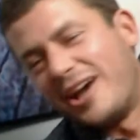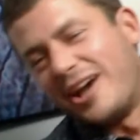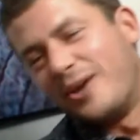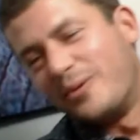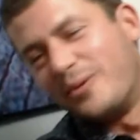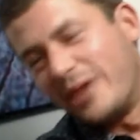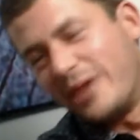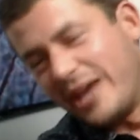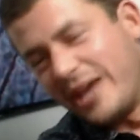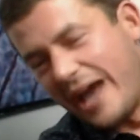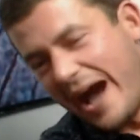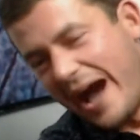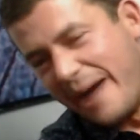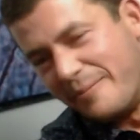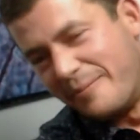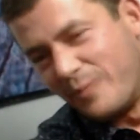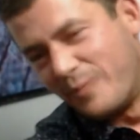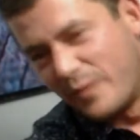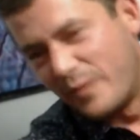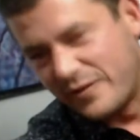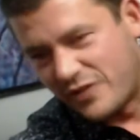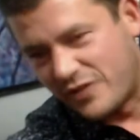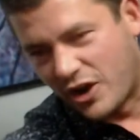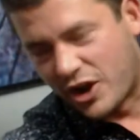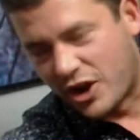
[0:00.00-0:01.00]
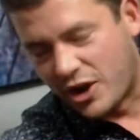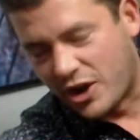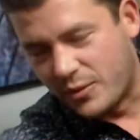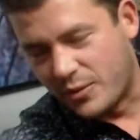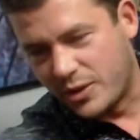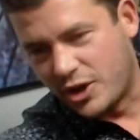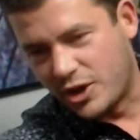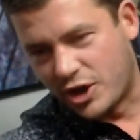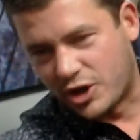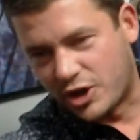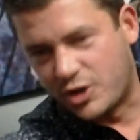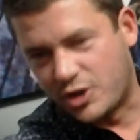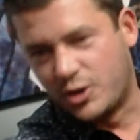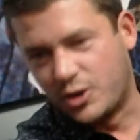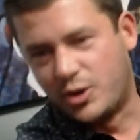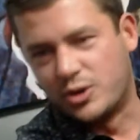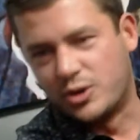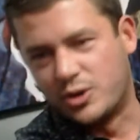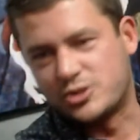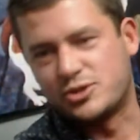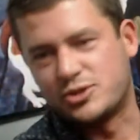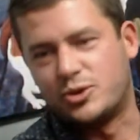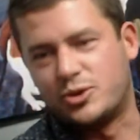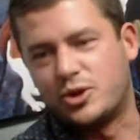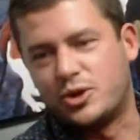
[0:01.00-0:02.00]
so we've got a
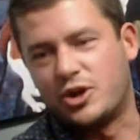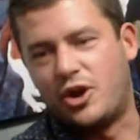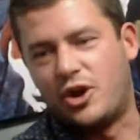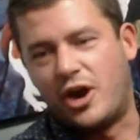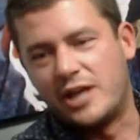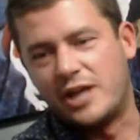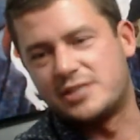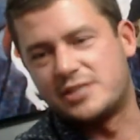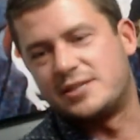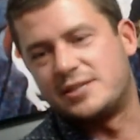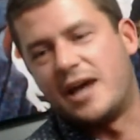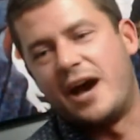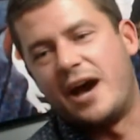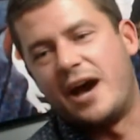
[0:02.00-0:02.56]
course organised